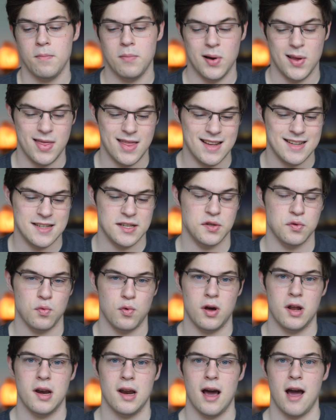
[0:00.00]
But this is
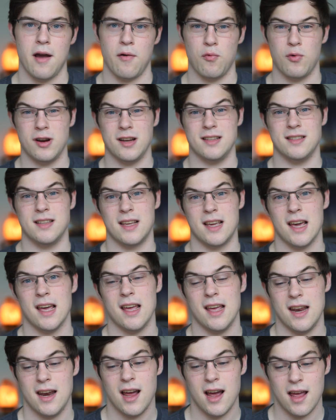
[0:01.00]
what I wanted to
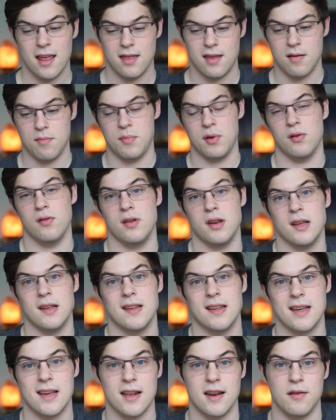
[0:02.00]
get, and I had the ability
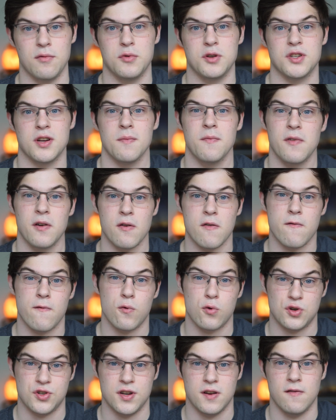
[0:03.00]
to get it, which I'm very
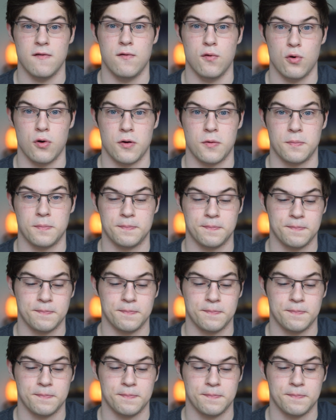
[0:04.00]
fortunate for.